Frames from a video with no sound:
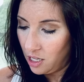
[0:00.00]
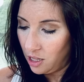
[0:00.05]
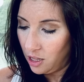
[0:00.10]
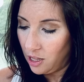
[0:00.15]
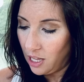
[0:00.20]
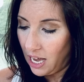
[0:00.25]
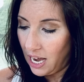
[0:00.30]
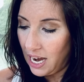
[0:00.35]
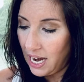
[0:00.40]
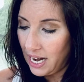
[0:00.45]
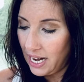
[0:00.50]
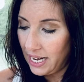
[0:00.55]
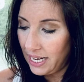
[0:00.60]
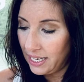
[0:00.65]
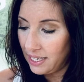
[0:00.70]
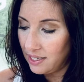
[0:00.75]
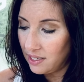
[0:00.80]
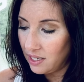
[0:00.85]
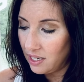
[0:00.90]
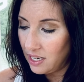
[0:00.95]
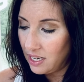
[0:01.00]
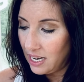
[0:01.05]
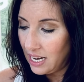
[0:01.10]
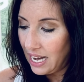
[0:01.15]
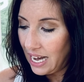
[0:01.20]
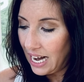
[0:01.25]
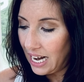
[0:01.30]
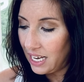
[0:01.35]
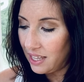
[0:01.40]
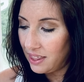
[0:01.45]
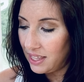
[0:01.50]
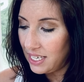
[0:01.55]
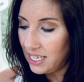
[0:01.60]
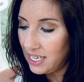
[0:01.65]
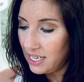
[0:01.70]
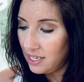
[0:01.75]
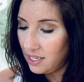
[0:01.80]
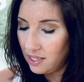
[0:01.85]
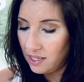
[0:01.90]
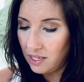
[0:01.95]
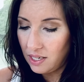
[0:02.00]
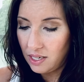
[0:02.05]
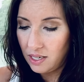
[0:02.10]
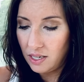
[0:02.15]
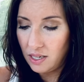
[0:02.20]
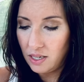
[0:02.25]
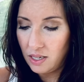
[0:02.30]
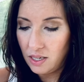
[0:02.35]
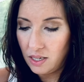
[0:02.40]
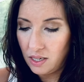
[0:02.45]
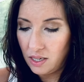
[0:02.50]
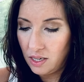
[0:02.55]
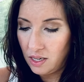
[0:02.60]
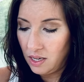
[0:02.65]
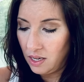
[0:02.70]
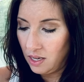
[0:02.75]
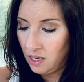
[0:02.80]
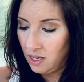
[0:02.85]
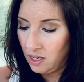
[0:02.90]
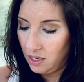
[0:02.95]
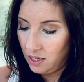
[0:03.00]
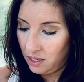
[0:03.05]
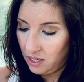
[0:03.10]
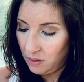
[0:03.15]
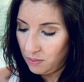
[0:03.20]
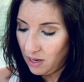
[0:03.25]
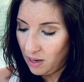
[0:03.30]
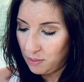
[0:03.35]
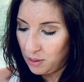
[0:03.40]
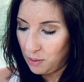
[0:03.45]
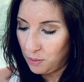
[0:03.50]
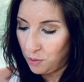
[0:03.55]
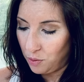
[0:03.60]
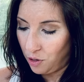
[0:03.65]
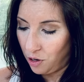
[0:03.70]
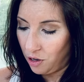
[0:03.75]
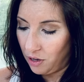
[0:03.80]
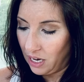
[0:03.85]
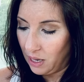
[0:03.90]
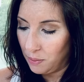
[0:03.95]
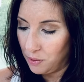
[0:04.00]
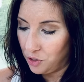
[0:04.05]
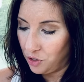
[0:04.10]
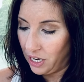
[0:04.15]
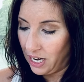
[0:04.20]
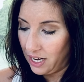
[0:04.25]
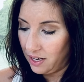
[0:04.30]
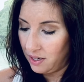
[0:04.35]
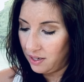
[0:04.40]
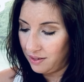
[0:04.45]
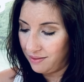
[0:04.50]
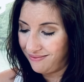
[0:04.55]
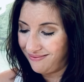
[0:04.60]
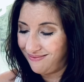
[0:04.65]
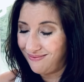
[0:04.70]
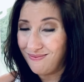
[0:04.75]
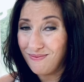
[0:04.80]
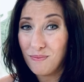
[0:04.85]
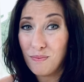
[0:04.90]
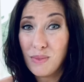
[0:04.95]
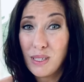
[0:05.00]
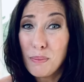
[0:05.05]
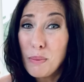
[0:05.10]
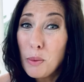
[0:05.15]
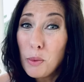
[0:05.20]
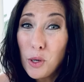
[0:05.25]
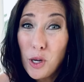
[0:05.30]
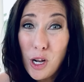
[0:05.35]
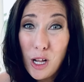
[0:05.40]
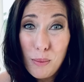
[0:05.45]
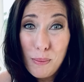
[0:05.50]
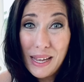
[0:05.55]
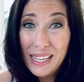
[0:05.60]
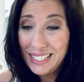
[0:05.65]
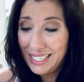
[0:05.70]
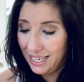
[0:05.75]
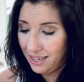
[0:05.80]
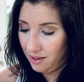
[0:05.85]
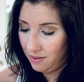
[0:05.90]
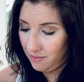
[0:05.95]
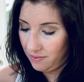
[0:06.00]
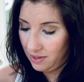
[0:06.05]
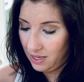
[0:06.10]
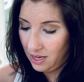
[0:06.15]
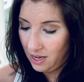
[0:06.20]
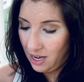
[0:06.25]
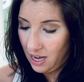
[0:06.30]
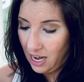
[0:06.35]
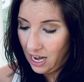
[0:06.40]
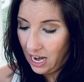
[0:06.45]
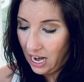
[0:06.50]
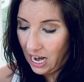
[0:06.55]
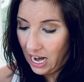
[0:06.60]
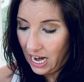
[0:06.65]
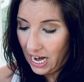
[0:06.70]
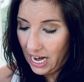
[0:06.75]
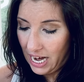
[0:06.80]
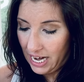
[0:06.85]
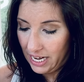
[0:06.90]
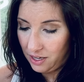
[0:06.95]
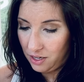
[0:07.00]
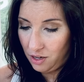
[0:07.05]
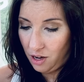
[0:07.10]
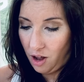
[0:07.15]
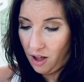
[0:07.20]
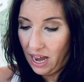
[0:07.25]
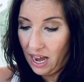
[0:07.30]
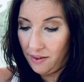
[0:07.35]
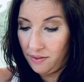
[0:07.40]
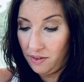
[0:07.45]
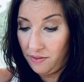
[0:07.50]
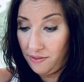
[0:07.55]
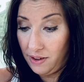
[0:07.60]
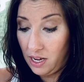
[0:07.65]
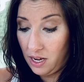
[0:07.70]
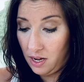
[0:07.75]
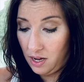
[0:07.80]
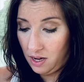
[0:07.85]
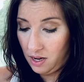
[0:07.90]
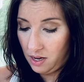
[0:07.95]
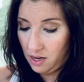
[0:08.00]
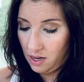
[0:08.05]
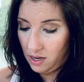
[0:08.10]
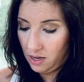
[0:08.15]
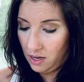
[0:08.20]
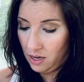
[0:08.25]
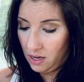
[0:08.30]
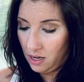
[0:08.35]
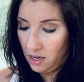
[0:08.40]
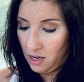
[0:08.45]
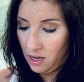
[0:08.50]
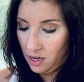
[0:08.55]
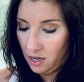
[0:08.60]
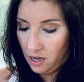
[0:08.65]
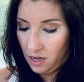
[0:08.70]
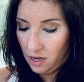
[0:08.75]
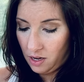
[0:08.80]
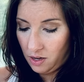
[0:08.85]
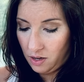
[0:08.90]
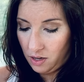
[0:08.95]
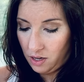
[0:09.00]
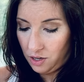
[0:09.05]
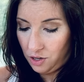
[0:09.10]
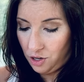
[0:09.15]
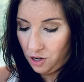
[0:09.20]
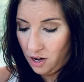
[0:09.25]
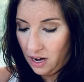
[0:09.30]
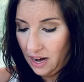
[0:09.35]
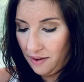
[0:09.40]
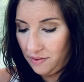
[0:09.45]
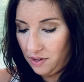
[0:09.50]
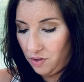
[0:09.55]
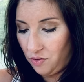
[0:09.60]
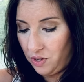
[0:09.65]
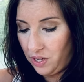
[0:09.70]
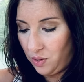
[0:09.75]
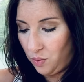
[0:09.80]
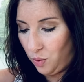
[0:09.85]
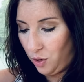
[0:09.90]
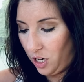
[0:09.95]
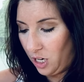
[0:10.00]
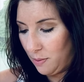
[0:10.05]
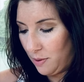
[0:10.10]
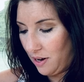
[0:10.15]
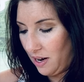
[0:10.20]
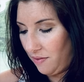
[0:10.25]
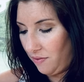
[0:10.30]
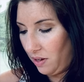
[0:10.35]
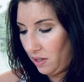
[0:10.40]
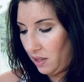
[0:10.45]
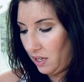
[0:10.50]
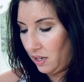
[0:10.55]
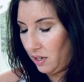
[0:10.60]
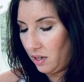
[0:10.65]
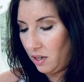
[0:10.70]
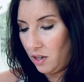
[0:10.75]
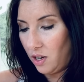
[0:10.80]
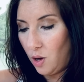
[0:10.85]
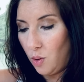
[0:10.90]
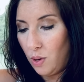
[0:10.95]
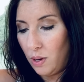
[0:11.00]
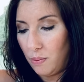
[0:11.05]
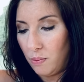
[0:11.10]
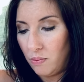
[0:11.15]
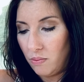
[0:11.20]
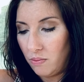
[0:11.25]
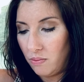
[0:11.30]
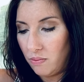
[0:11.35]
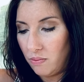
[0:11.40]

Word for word: lines. And this, sometimes people call it abstract. Some people call it messy. I just call it having fun. Cause you're not having to really worry about everything going